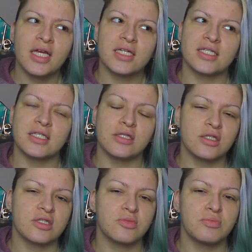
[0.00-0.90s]
because it
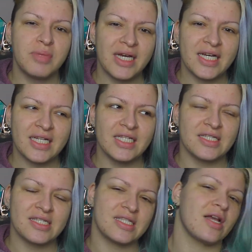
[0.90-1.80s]
looks bad,
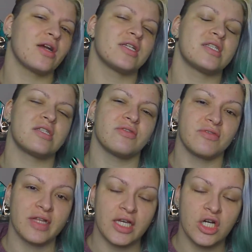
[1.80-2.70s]
it starts to
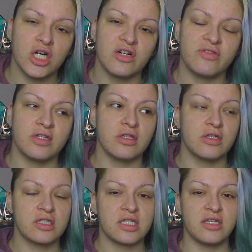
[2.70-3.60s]
flake off, it
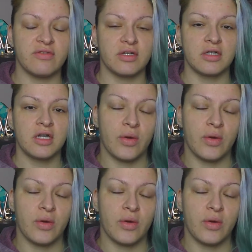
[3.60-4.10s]
looks even